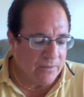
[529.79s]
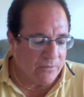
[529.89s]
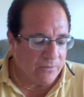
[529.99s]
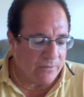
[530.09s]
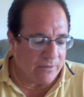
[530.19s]

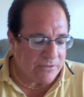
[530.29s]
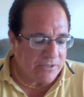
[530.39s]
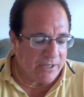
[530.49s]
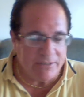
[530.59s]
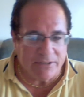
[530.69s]
or they were
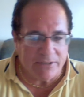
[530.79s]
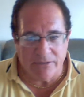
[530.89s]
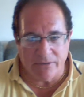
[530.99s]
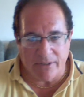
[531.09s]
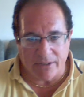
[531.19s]
changing
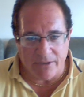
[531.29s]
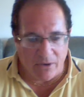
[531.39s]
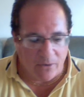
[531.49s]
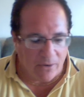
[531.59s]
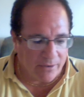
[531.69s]
to like a
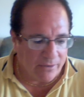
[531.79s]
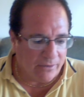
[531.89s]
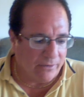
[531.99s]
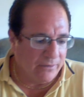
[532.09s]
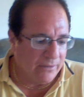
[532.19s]
no
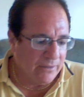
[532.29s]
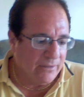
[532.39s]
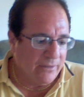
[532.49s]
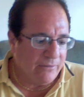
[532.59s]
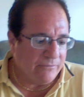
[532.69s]
huddle,
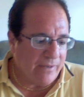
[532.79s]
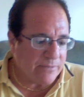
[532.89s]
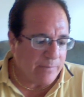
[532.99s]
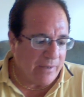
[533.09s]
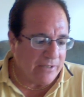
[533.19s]

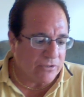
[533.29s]
fast pace.